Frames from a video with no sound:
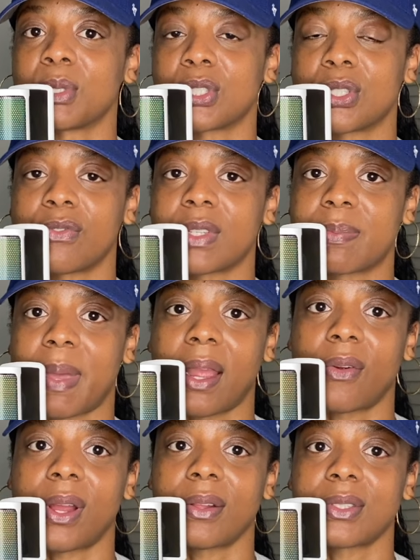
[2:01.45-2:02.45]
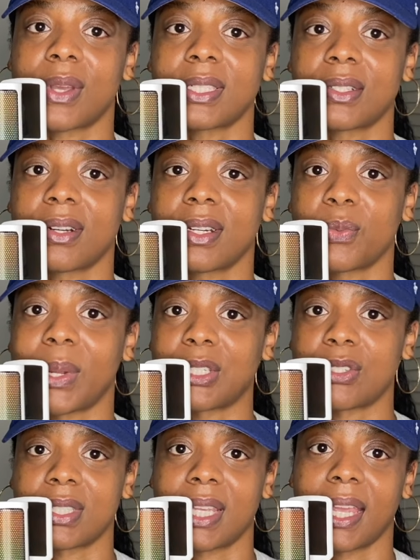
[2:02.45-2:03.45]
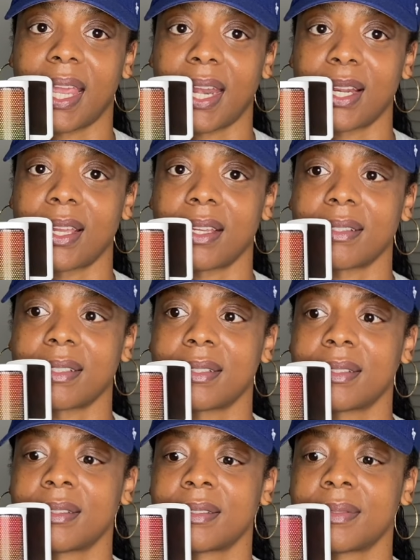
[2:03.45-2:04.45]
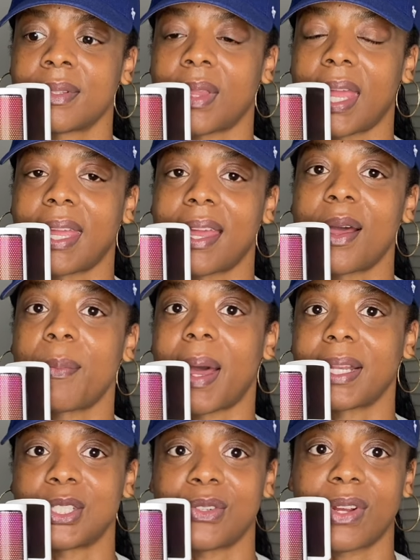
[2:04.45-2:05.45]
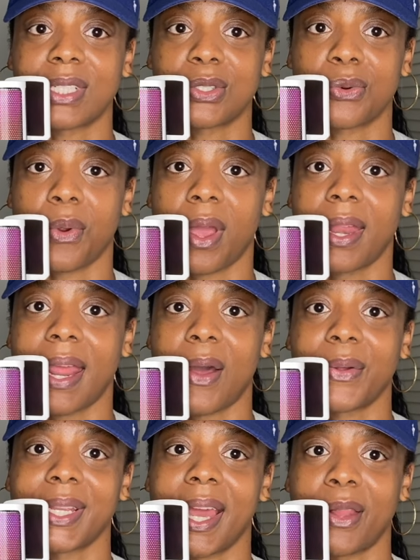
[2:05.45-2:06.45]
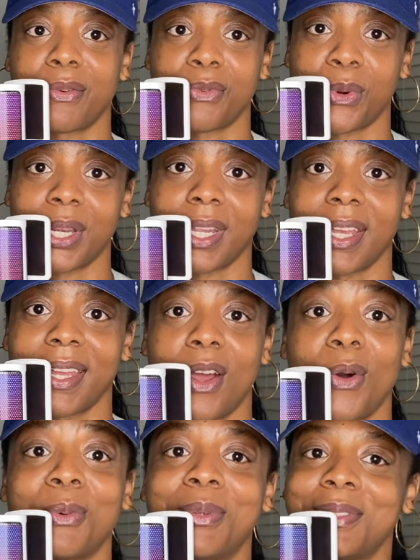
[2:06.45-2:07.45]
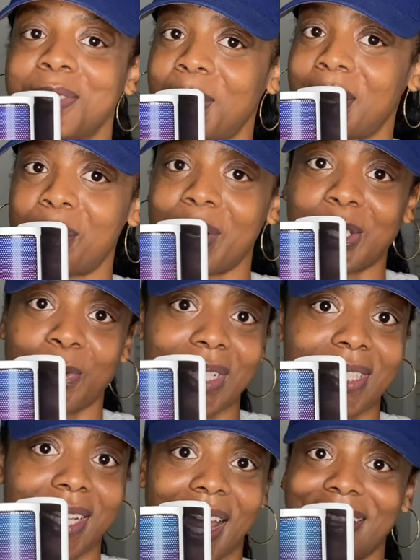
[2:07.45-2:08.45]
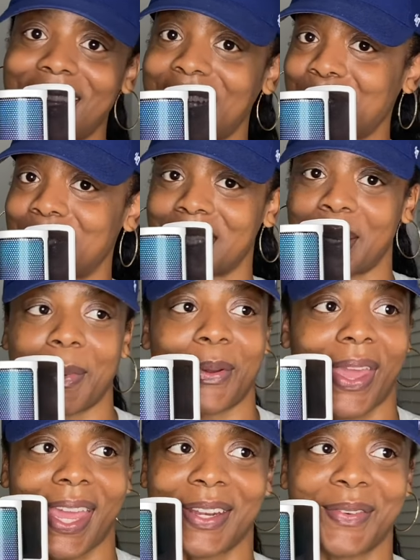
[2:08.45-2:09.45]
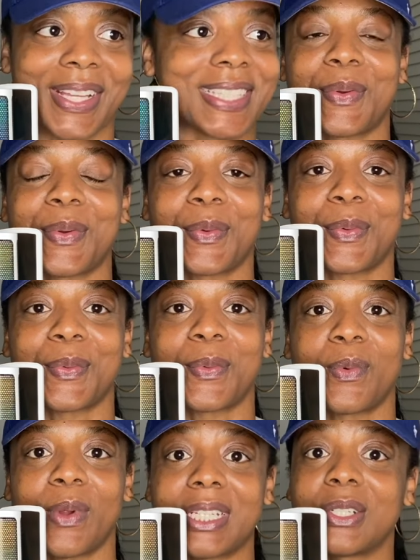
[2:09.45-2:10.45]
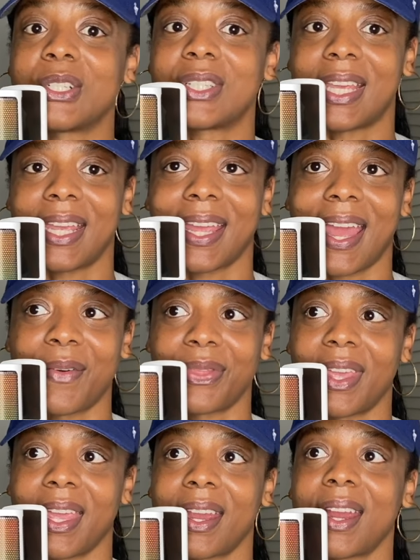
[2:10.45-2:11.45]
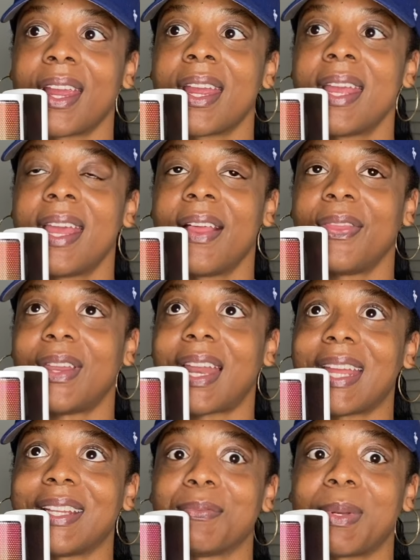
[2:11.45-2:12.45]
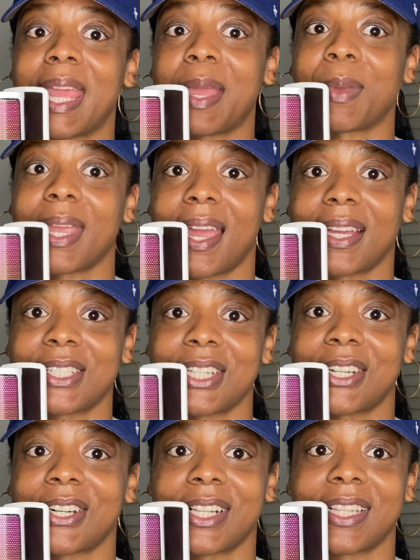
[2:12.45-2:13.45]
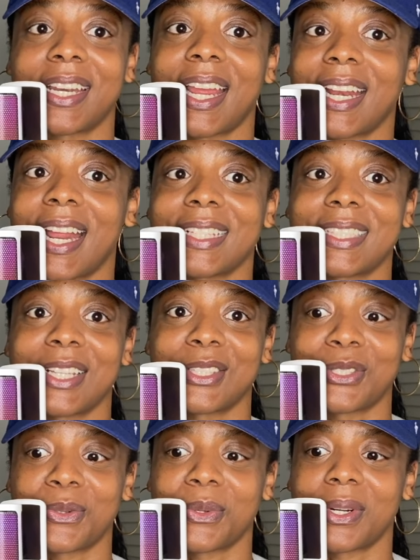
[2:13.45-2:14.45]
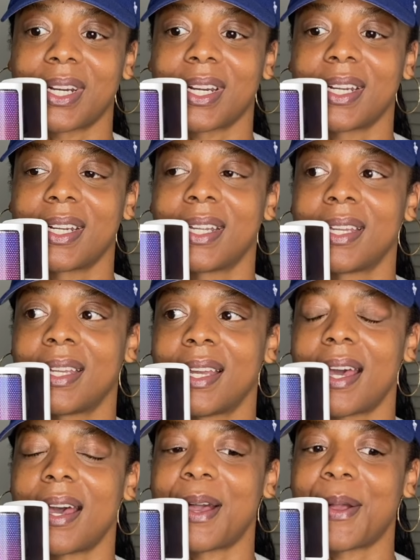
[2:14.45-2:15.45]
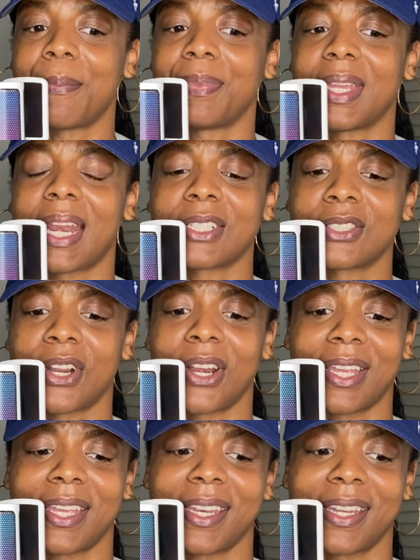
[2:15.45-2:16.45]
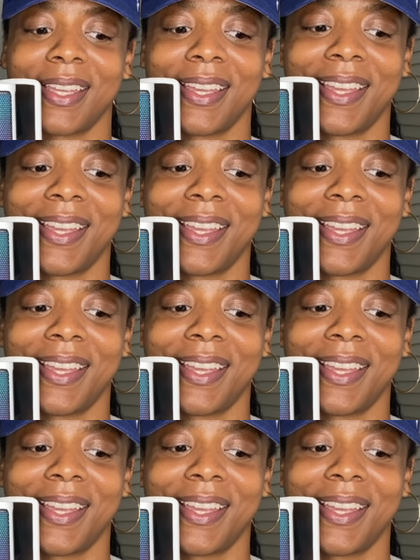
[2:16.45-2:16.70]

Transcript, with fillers: service background so i started waitressing at a like a hibachi restaurant out in california oh speaking of which what side that's what's up okay anyways waitressing out there then i became a cashier at the 99 cent store um, then i started